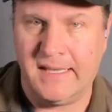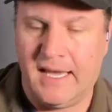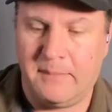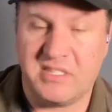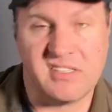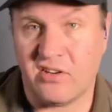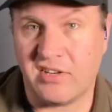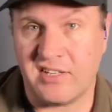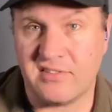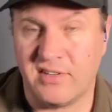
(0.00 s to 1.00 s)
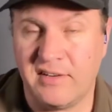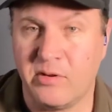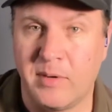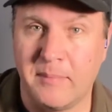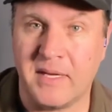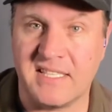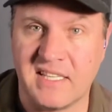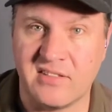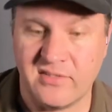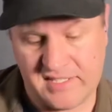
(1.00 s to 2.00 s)
because it's not going to suit everyone, but it's
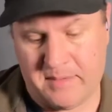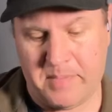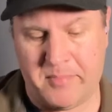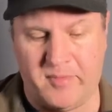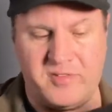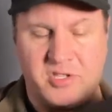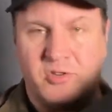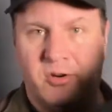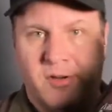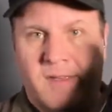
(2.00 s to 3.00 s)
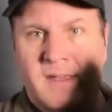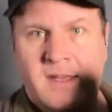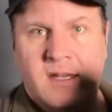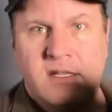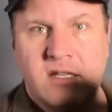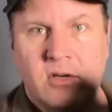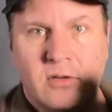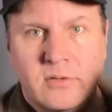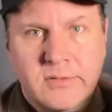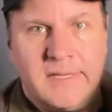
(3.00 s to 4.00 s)
going to suit some people for sure.
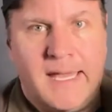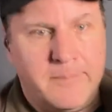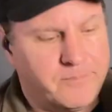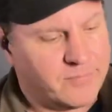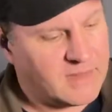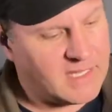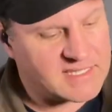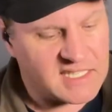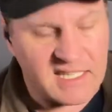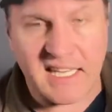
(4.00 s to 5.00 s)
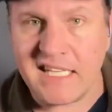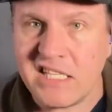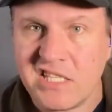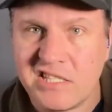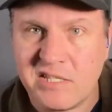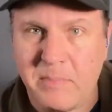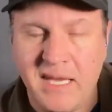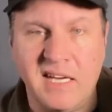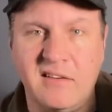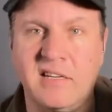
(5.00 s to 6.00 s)
So, single 8-inch
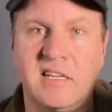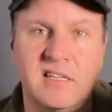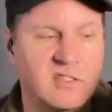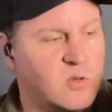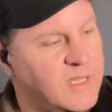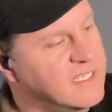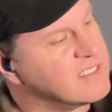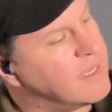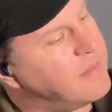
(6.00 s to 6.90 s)
speaker and a tweeter type